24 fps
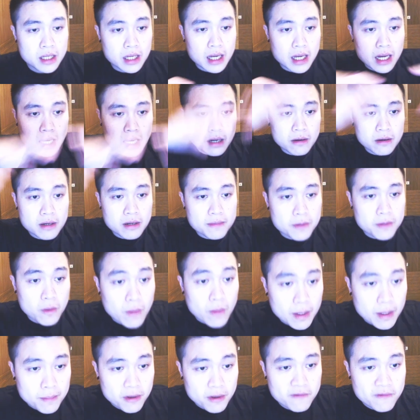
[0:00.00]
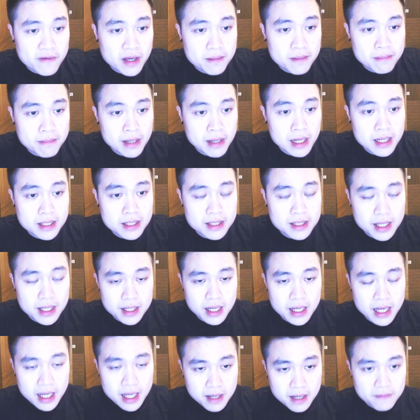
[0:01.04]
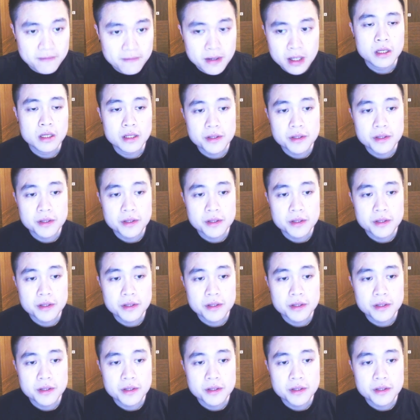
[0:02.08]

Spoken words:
out of the 1.5 billion that they have.